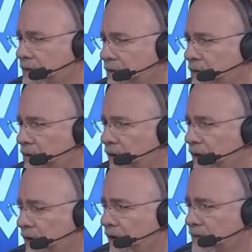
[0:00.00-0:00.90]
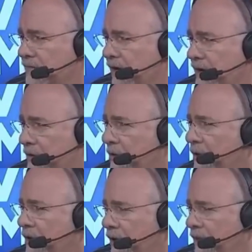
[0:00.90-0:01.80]
create cash value
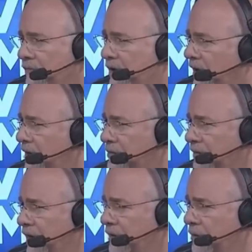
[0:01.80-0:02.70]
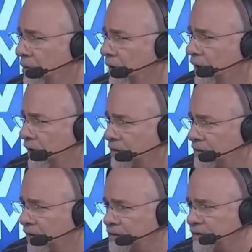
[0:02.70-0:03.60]
if the cash value
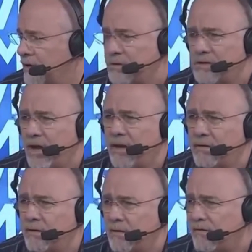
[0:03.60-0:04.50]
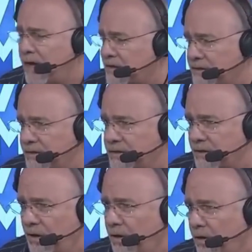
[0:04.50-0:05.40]
has no standard of excellence at
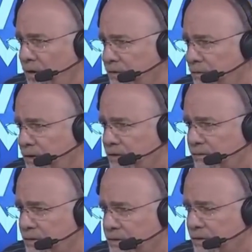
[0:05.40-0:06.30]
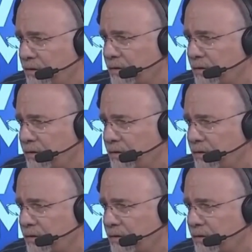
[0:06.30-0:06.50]
all on the rate of return?